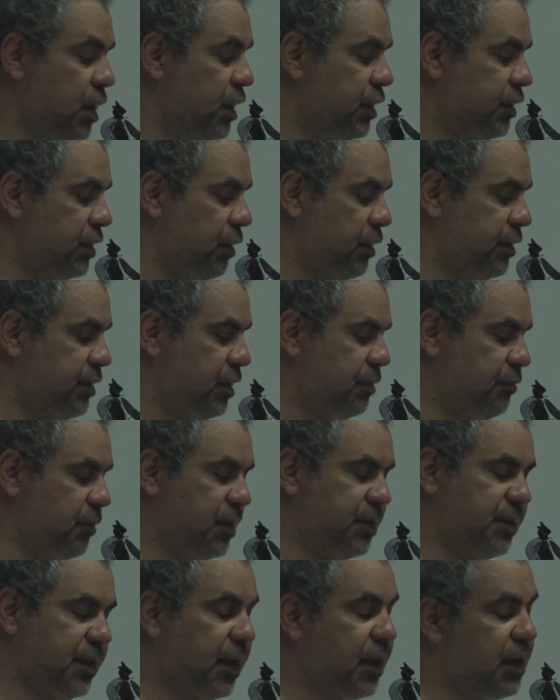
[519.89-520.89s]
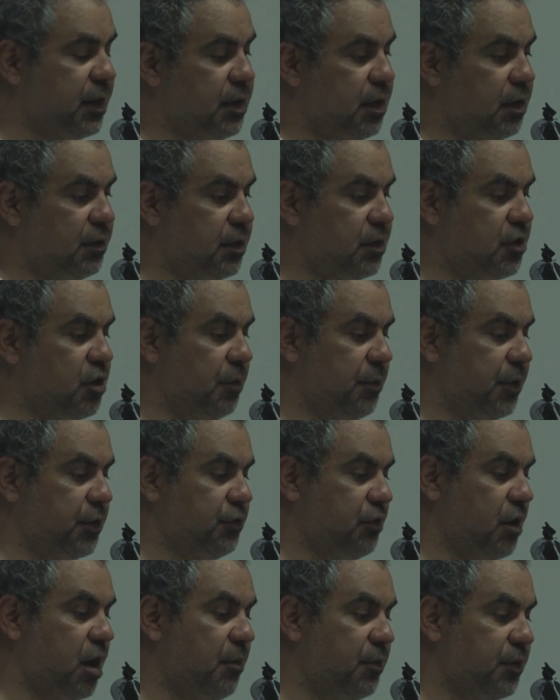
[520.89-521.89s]
So I did my second year, I did comic
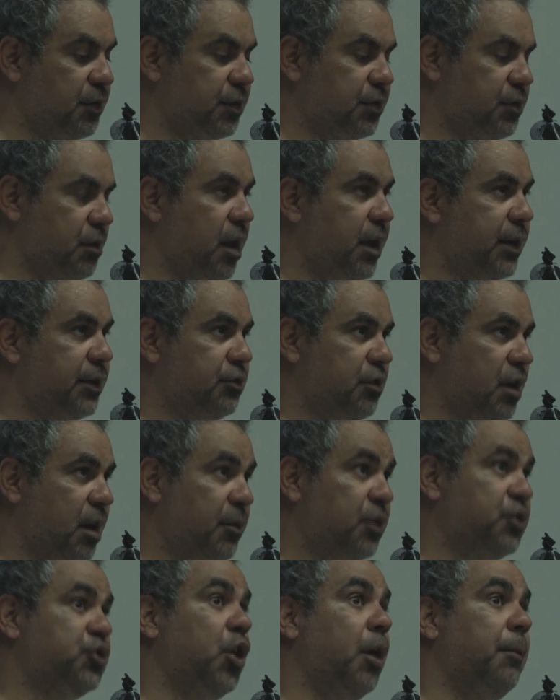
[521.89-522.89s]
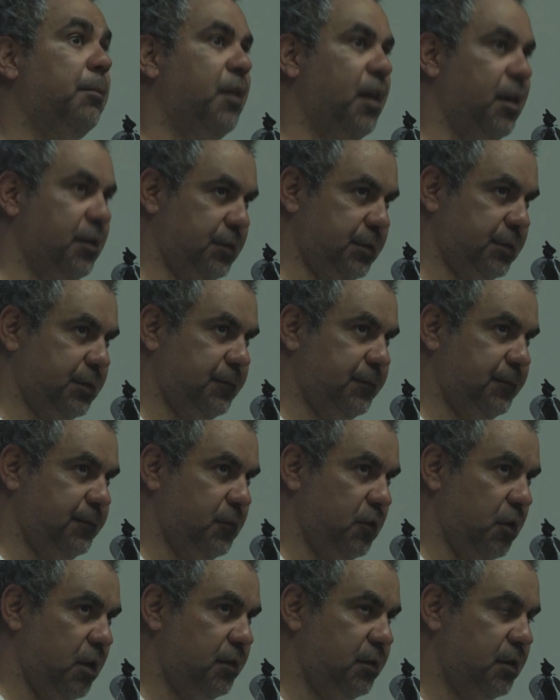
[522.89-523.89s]
drama and Australian drama, topped those.
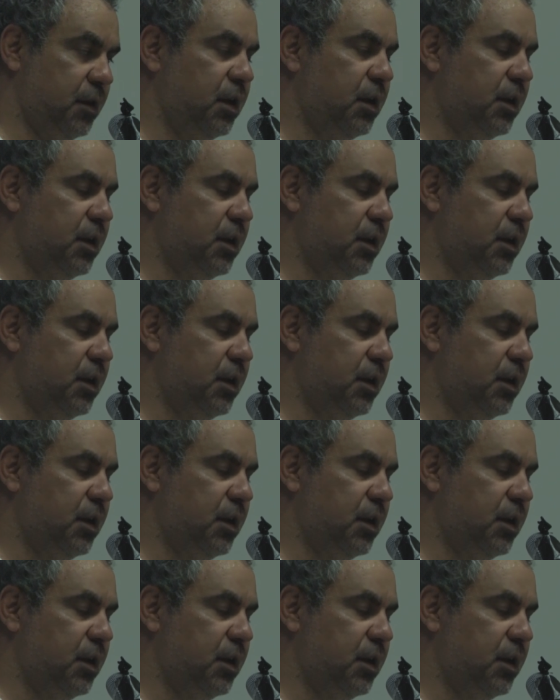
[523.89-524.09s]
Right?